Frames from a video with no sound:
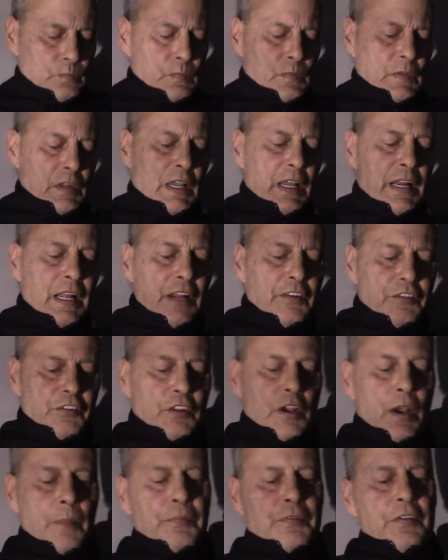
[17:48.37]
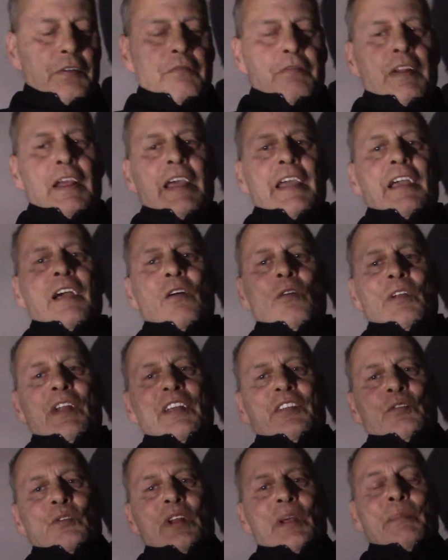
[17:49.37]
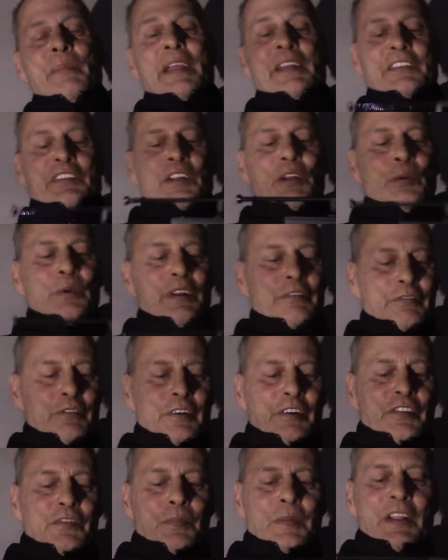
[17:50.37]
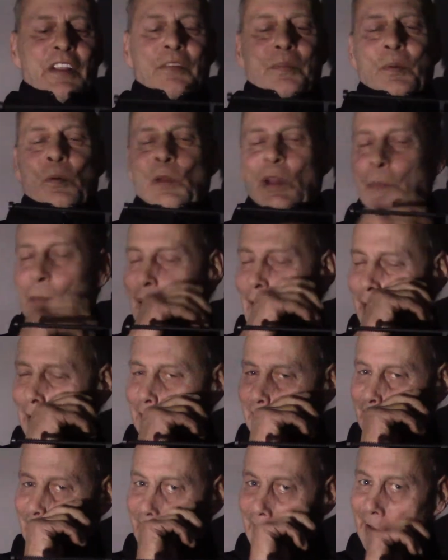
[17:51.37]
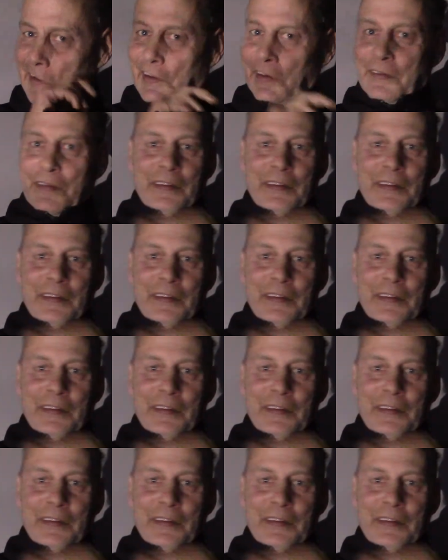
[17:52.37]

And that stops it flying out. That's what I meant to do in the first place, but with the magazine in,